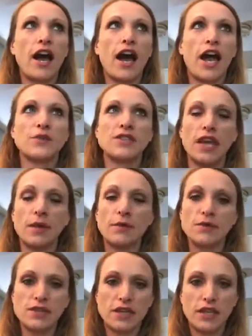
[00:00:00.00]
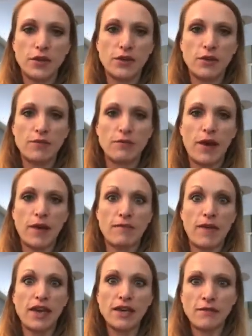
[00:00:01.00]
I was able to heal by
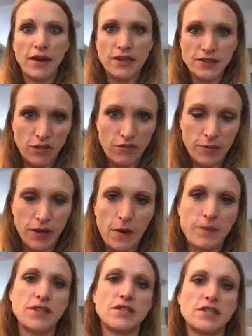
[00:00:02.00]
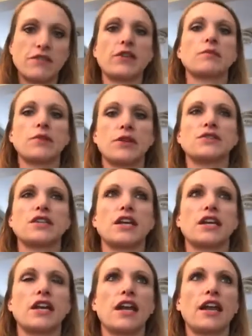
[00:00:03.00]
making myself become this different
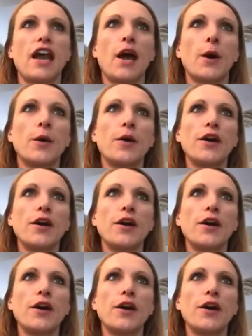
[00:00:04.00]
person, and how